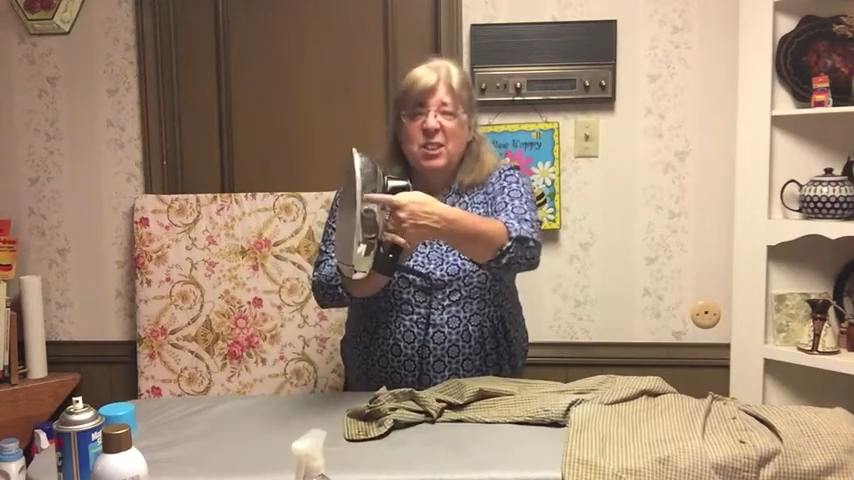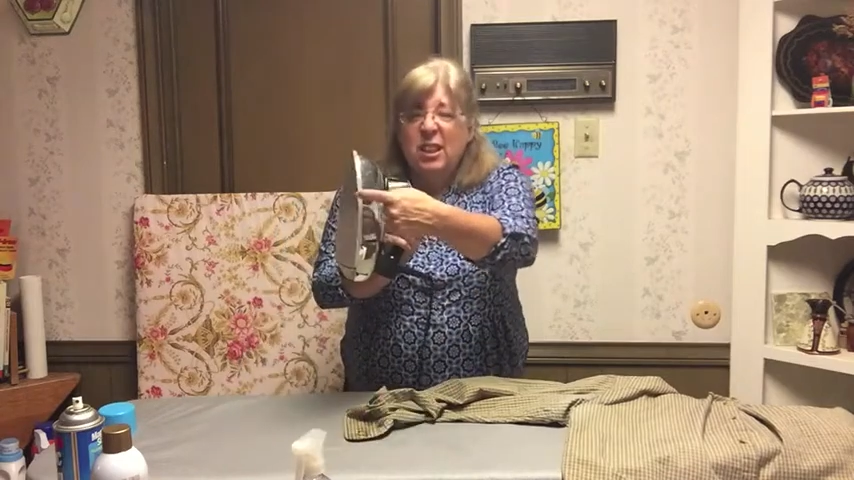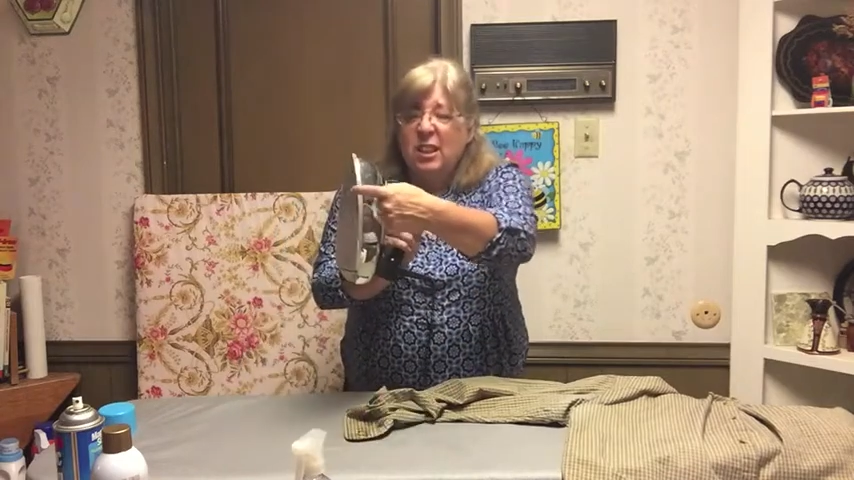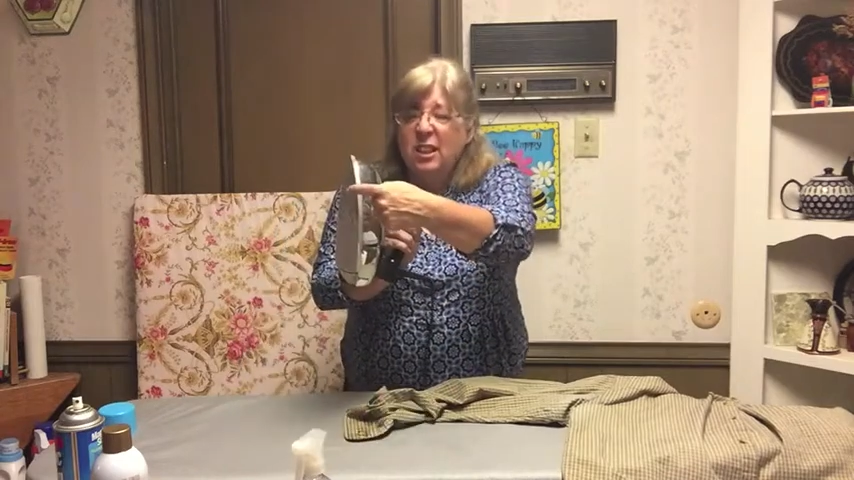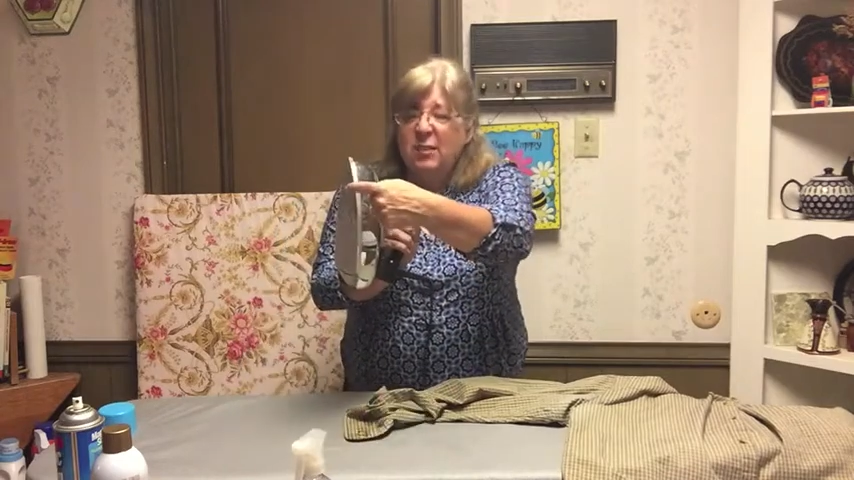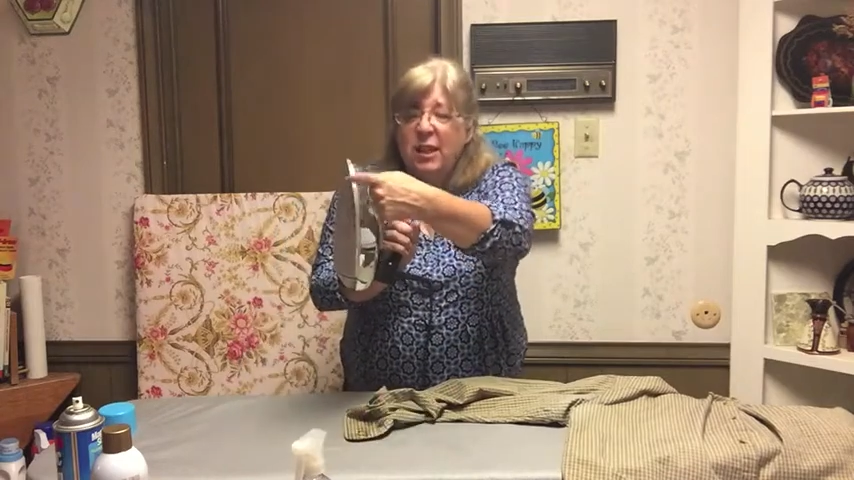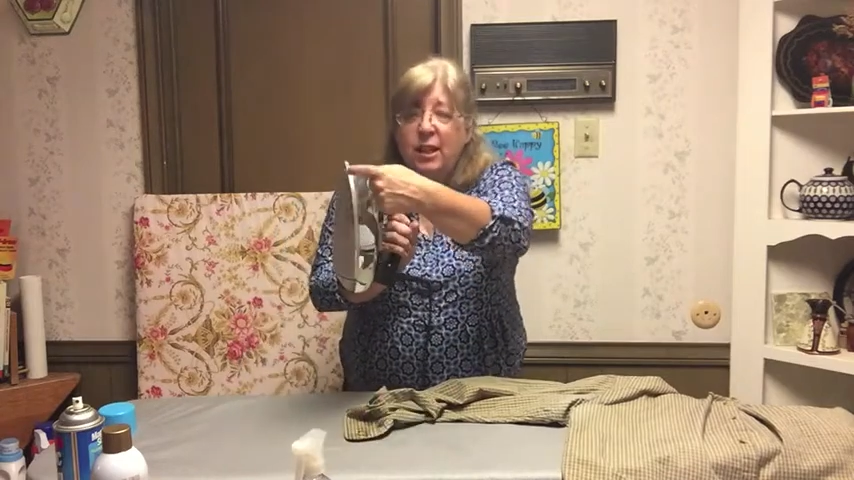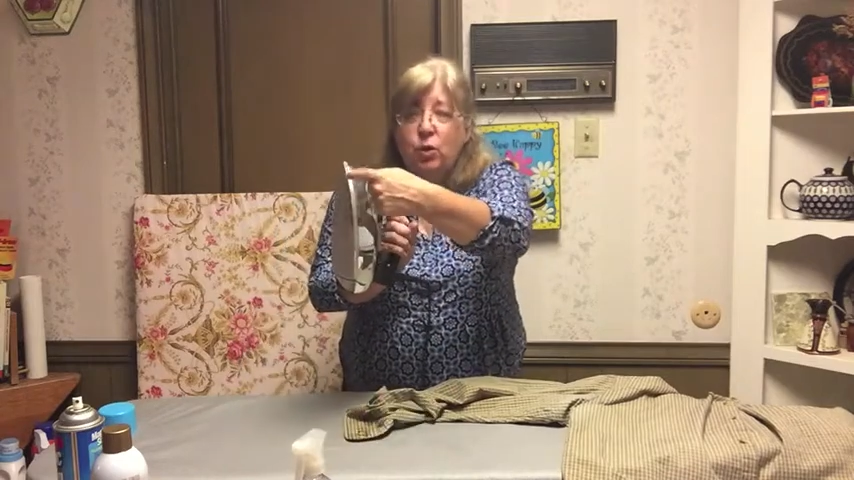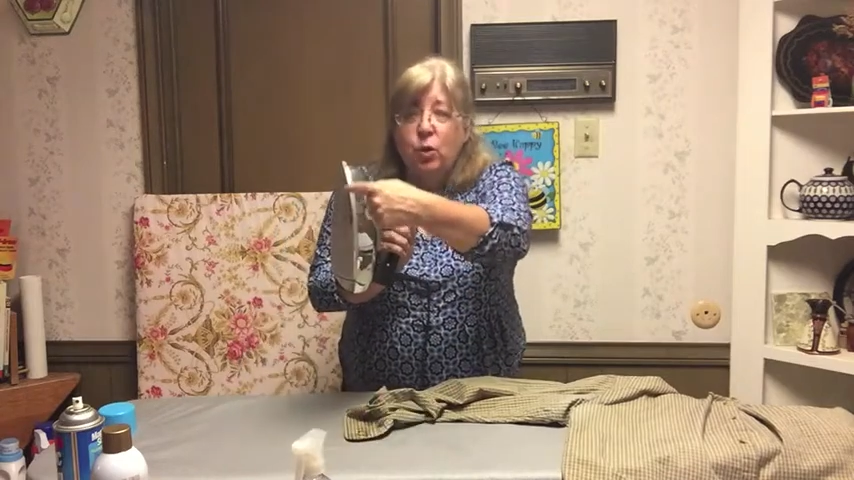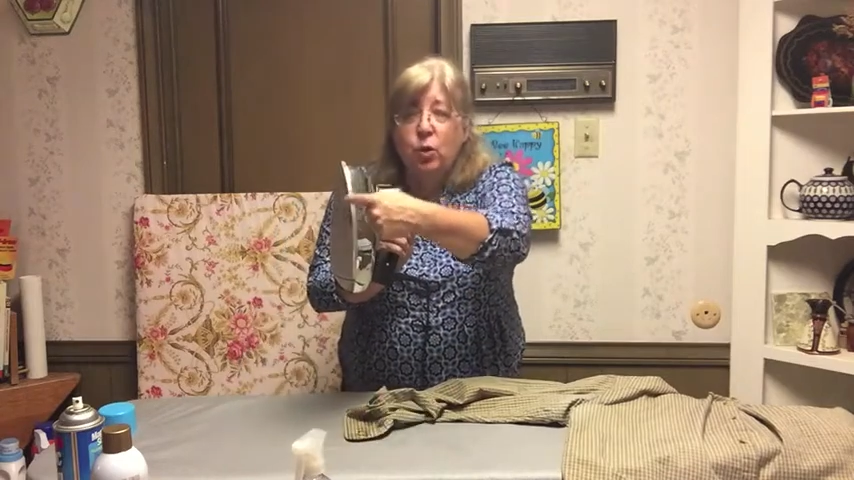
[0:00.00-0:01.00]
a little bitty
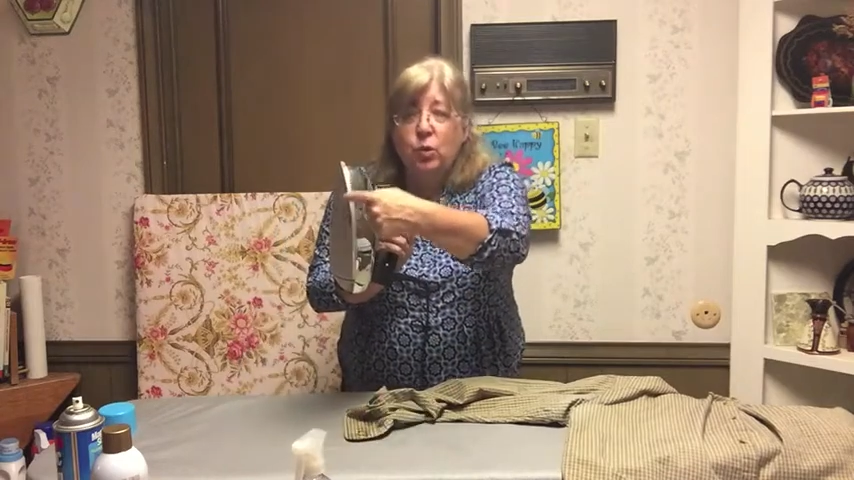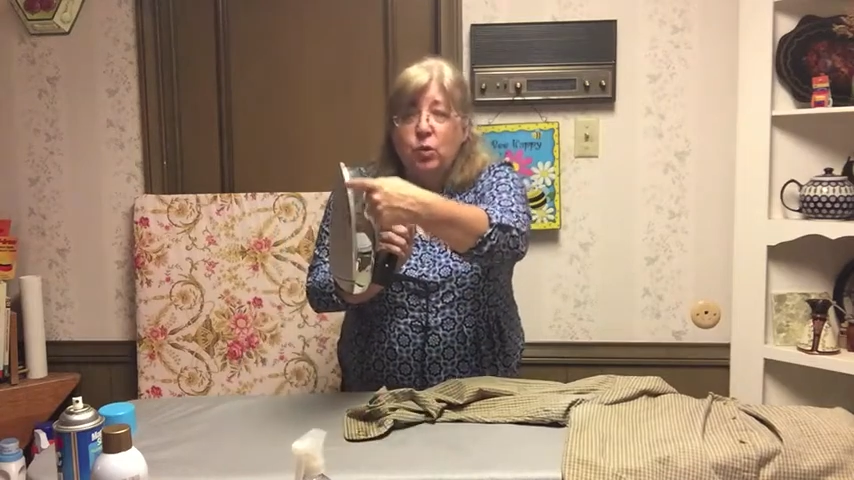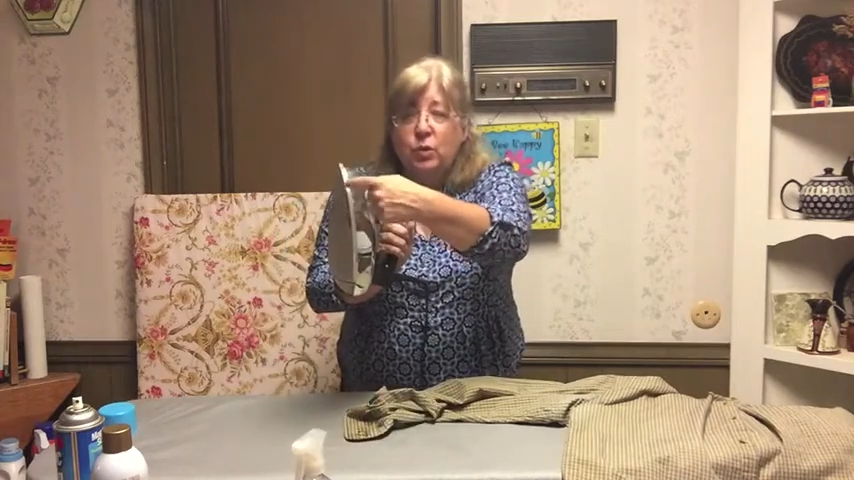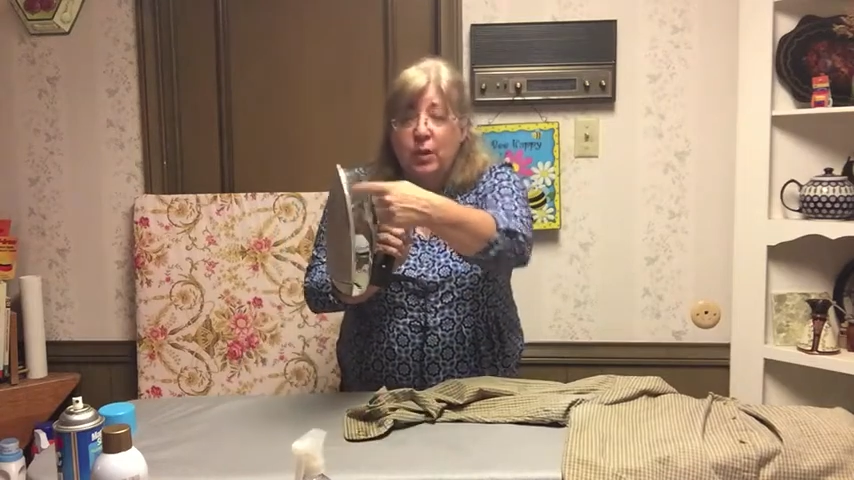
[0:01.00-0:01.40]
groove.